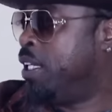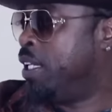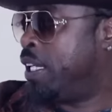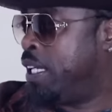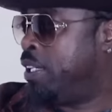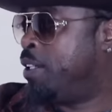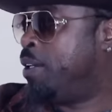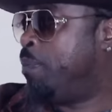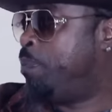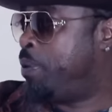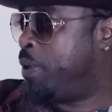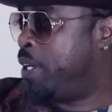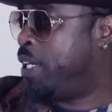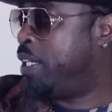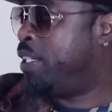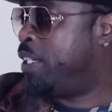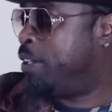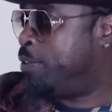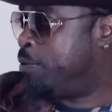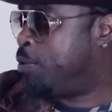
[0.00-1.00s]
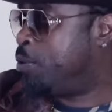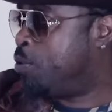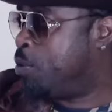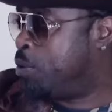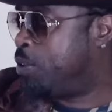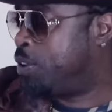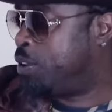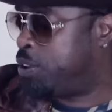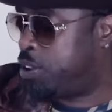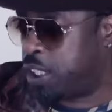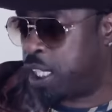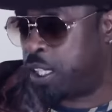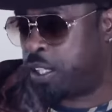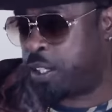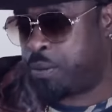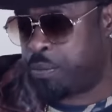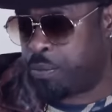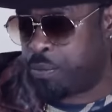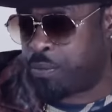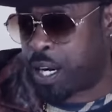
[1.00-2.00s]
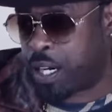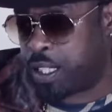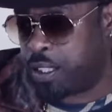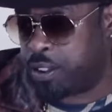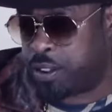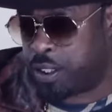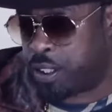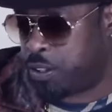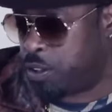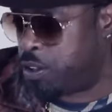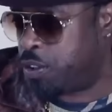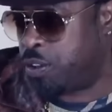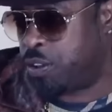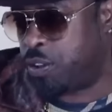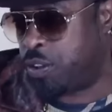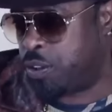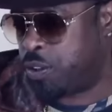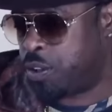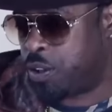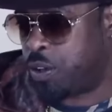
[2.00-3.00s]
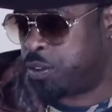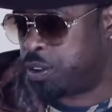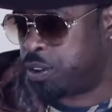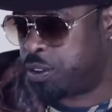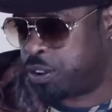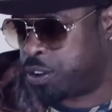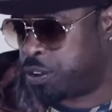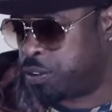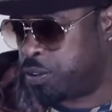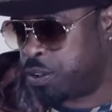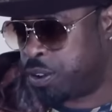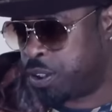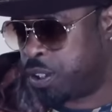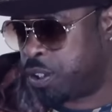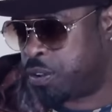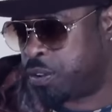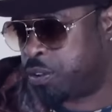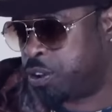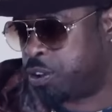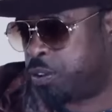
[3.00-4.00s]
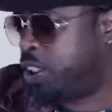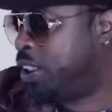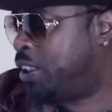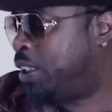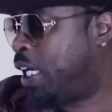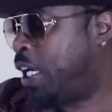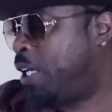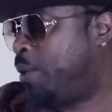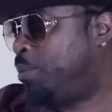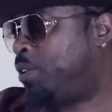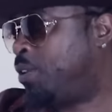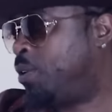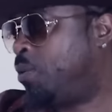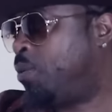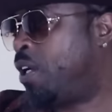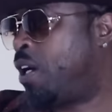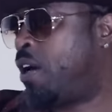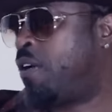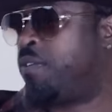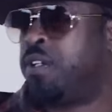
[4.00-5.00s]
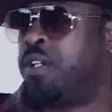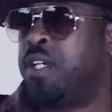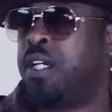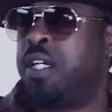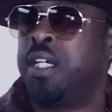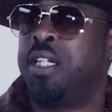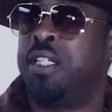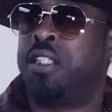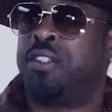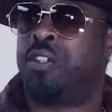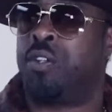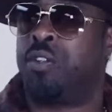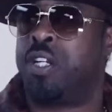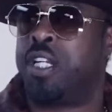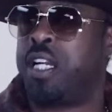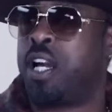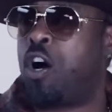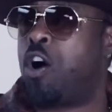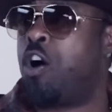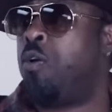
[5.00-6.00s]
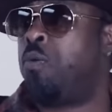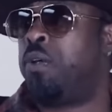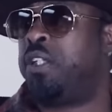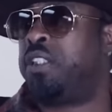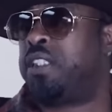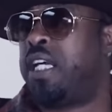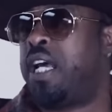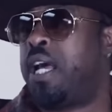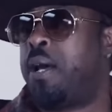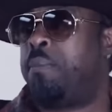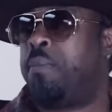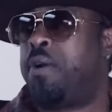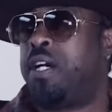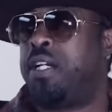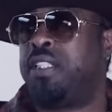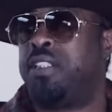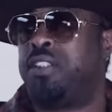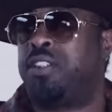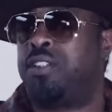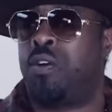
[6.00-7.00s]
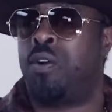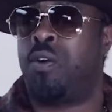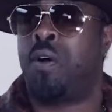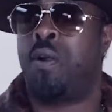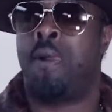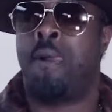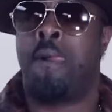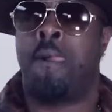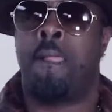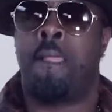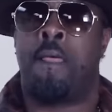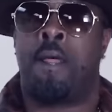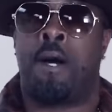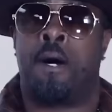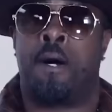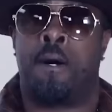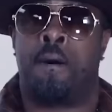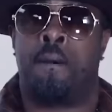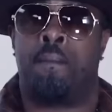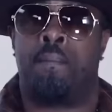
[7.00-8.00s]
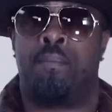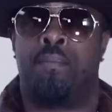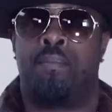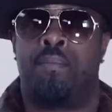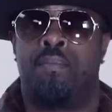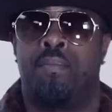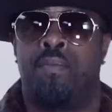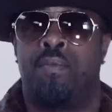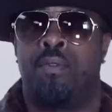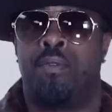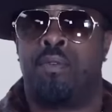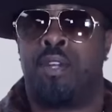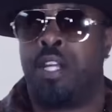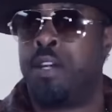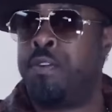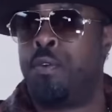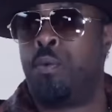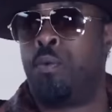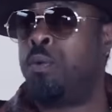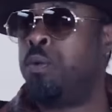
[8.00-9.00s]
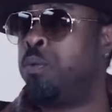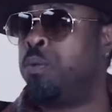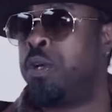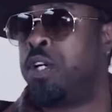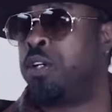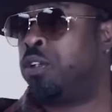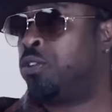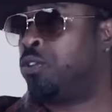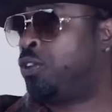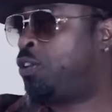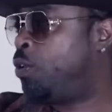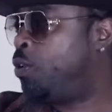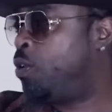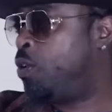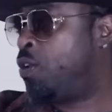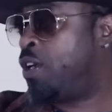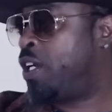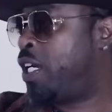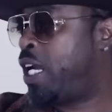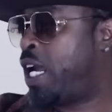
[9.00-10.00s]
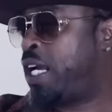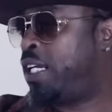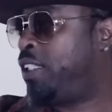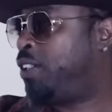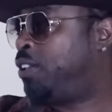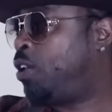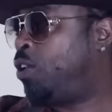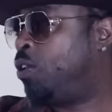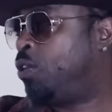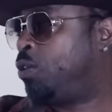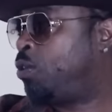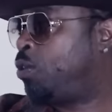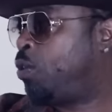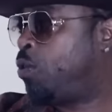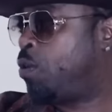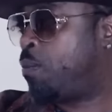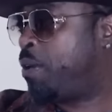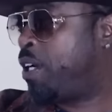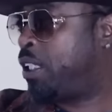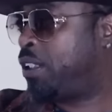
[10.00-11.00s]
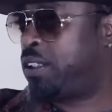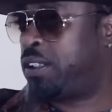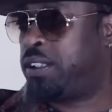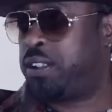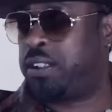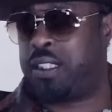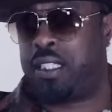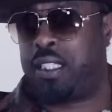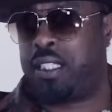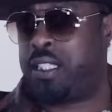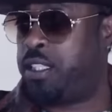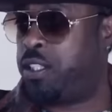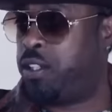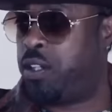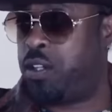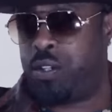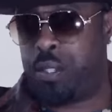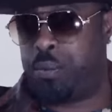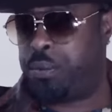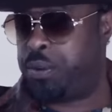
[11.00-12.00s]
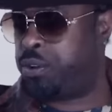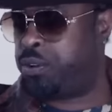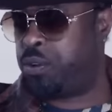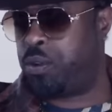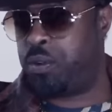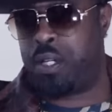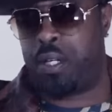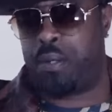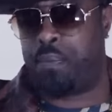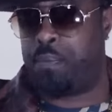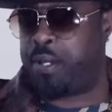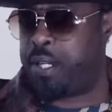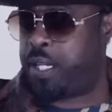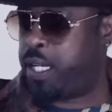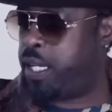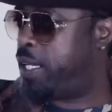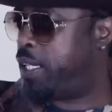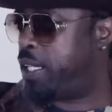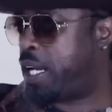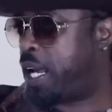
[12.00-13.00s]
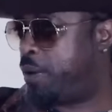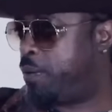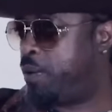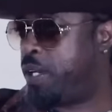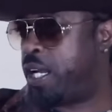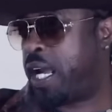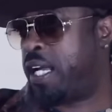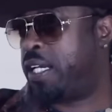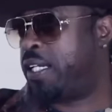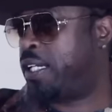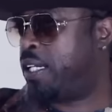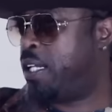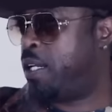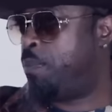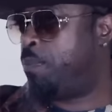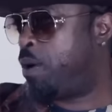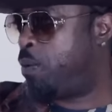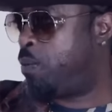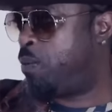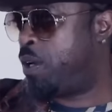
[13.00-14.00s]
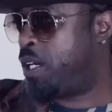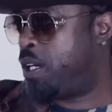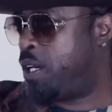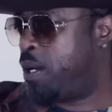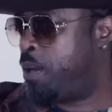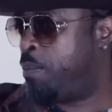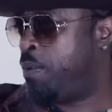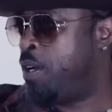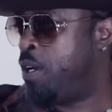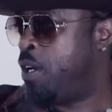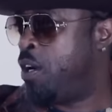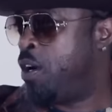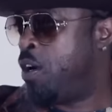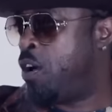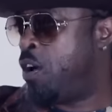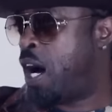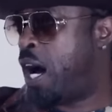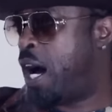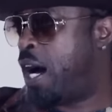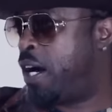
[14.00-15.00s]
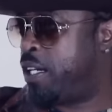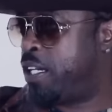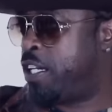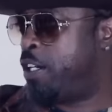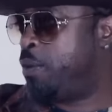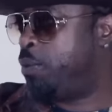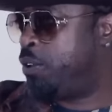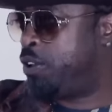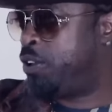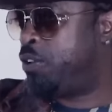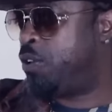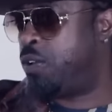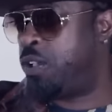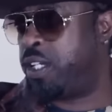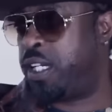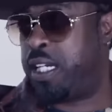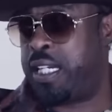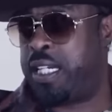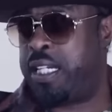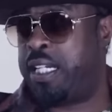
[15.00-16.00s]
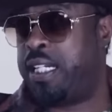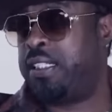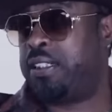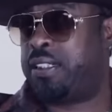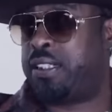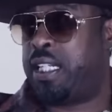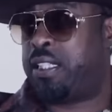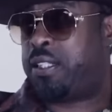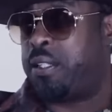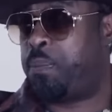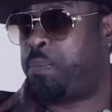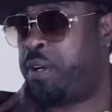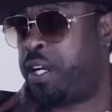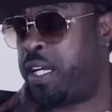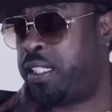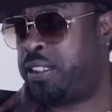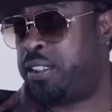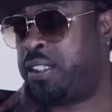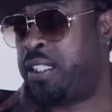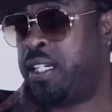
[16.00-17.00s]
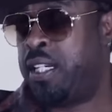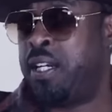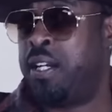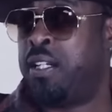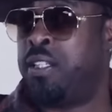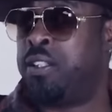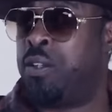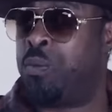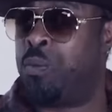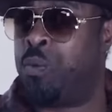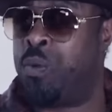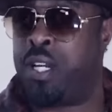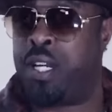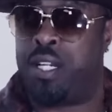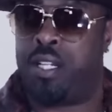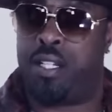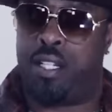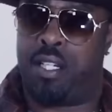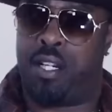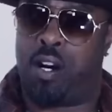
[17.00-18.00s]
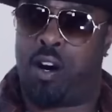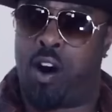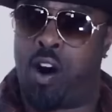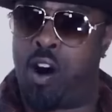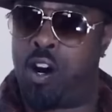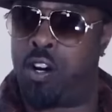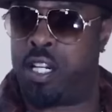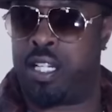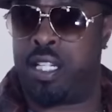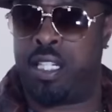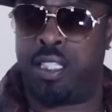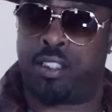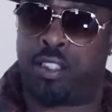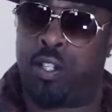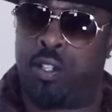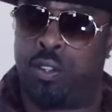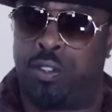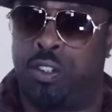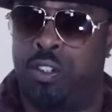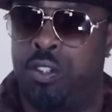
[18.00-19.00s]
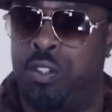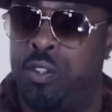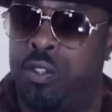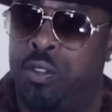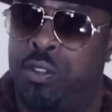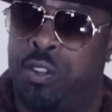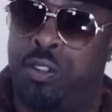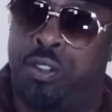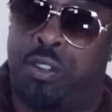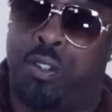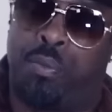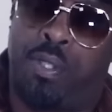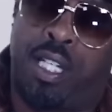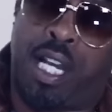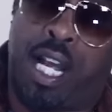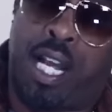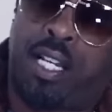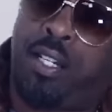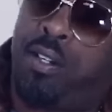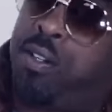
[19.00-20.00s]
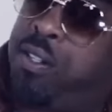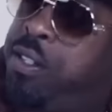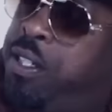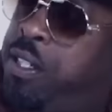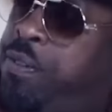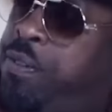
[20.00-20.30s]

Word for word: doing independent, it. doing selling records on, on you know, street, you know, street tapes or whatever. Mm-hmm. So he always had money. So um, even when we went on tour, he had his own tour buses and you know, he was doing it big. Like we had to keep up with him on how he was doing it and he set the pace when all the East Coast dudes used to be like on